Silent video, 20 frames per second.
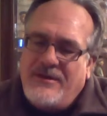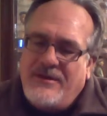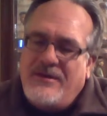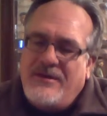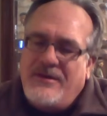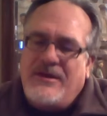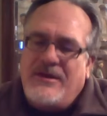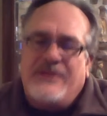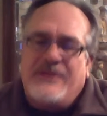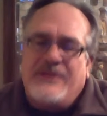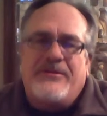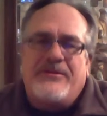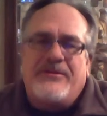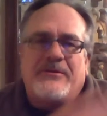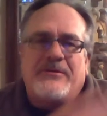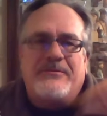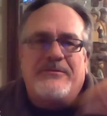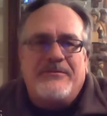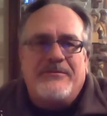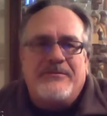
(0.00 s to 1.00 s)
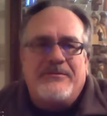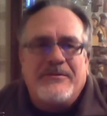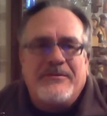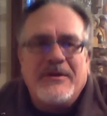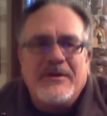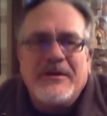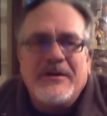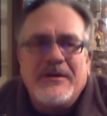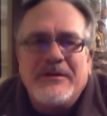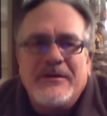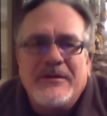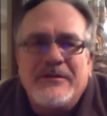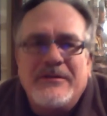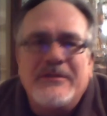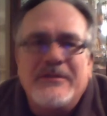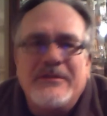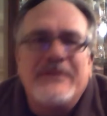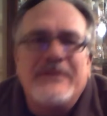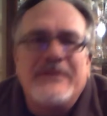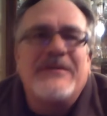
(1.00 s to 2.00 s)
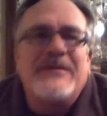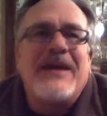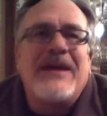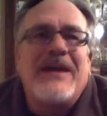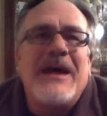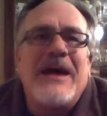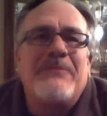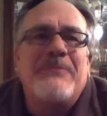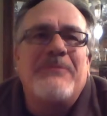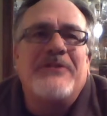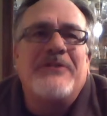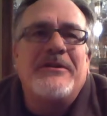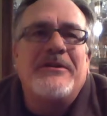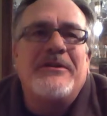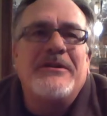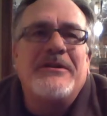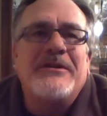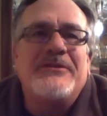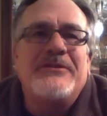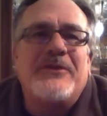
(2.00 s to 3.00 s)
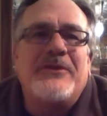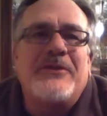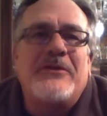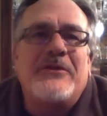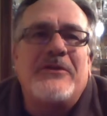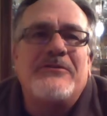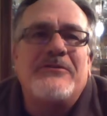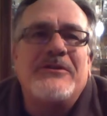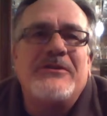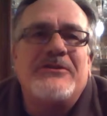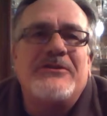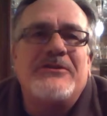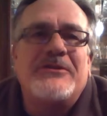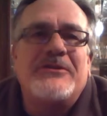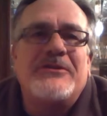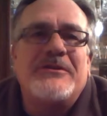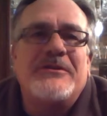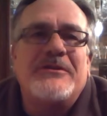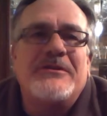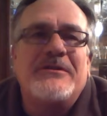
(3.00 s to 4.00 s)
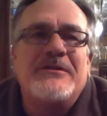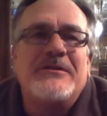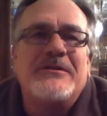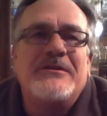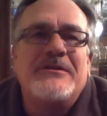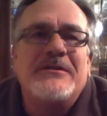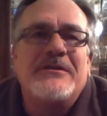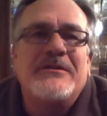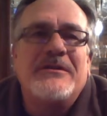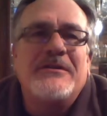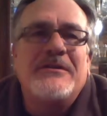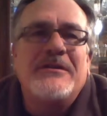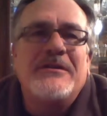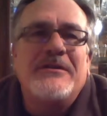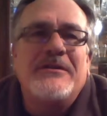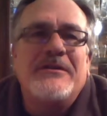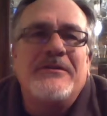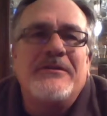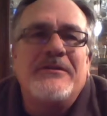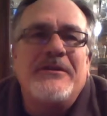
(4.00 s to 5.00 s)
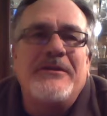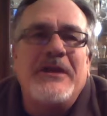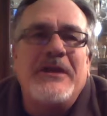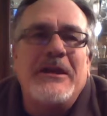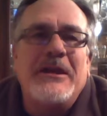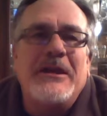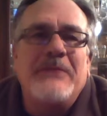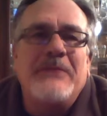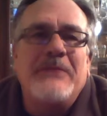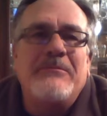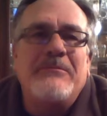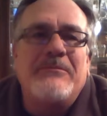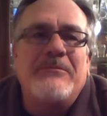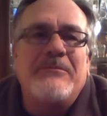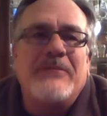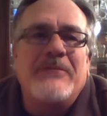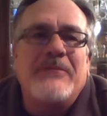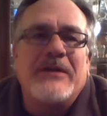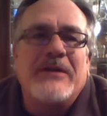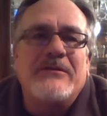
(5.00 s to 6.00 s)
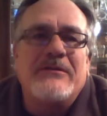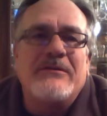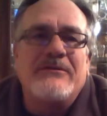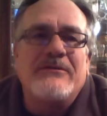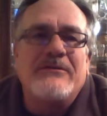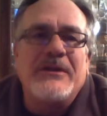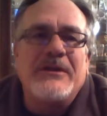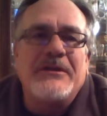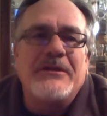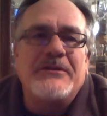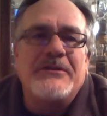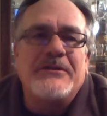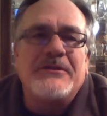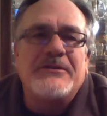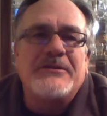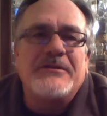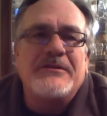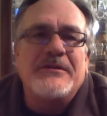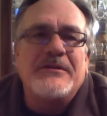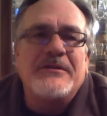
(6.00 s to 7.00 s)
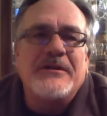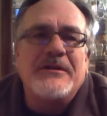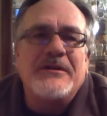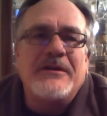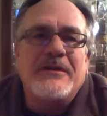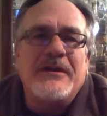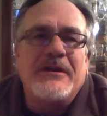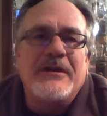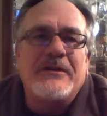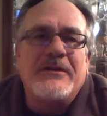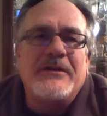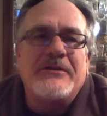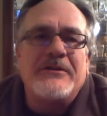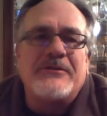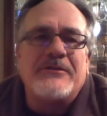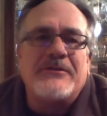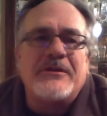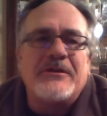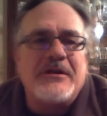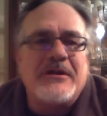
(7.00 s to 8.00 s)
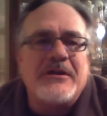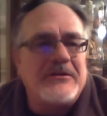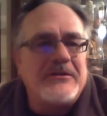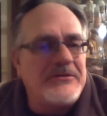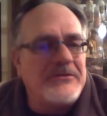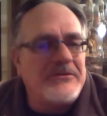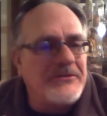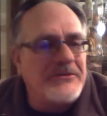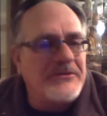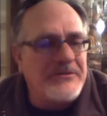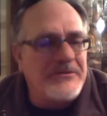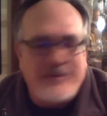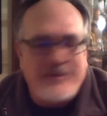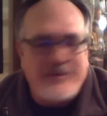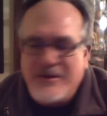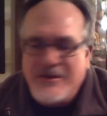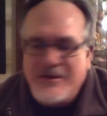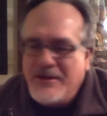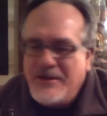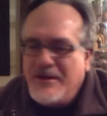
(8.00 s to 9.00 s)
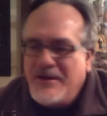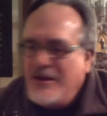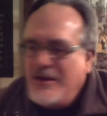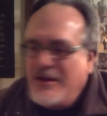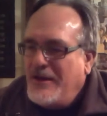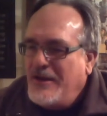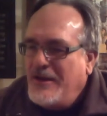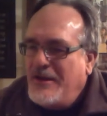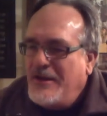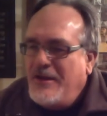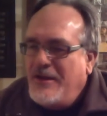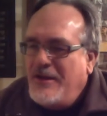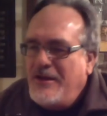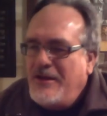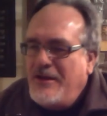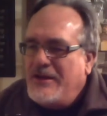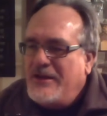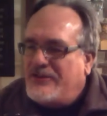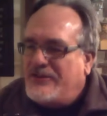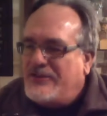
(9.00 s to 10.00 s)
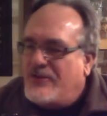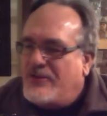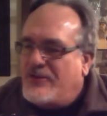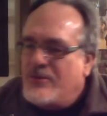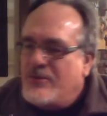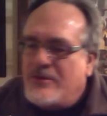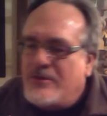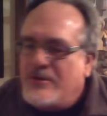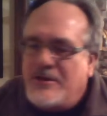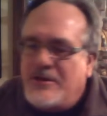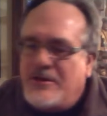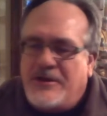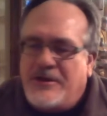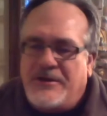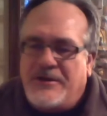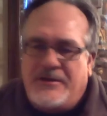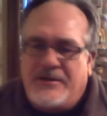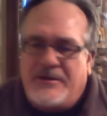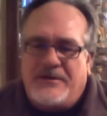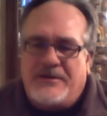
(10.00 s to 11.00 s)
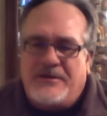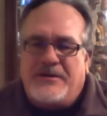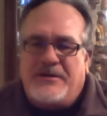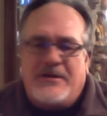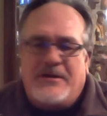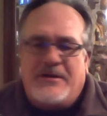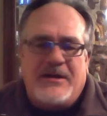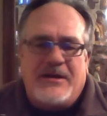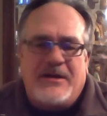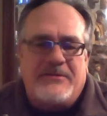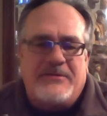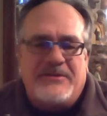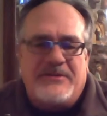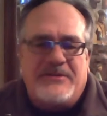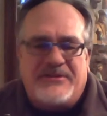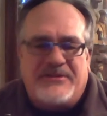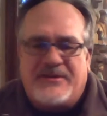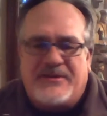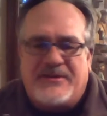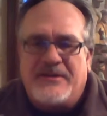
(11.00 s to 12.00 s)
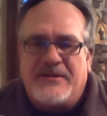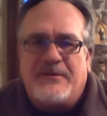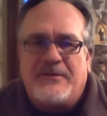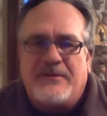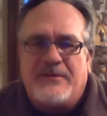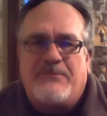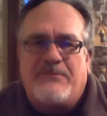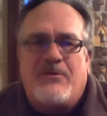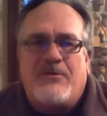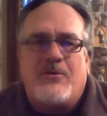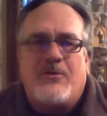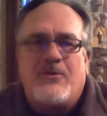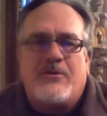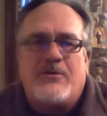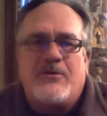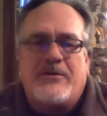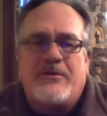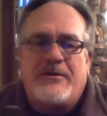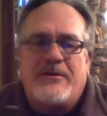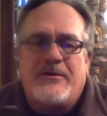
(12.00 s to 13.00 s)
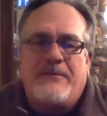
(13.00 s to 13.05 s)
and the caps on these all feature the name, like Venus, in a different color. So that's cool. All right, well, let's get it poured.